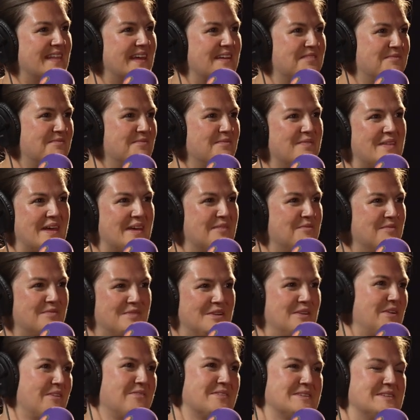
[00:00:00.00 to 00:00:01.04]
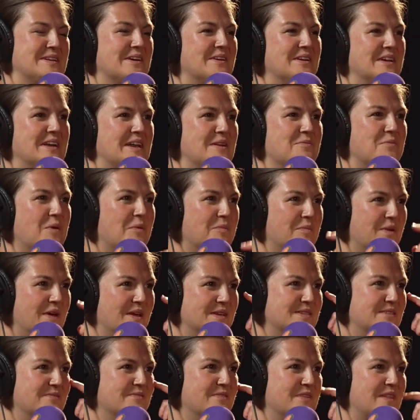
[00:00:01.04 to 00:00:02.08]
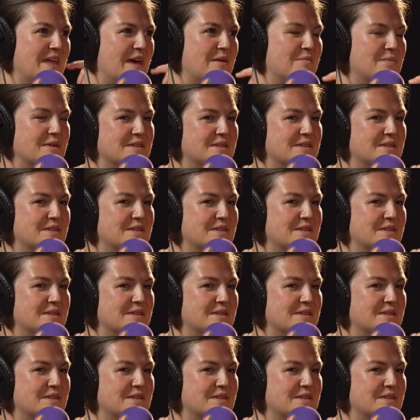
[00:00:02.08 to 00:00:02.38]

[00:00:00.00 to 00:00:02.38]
They're, they're you'd obviously only need one person for that.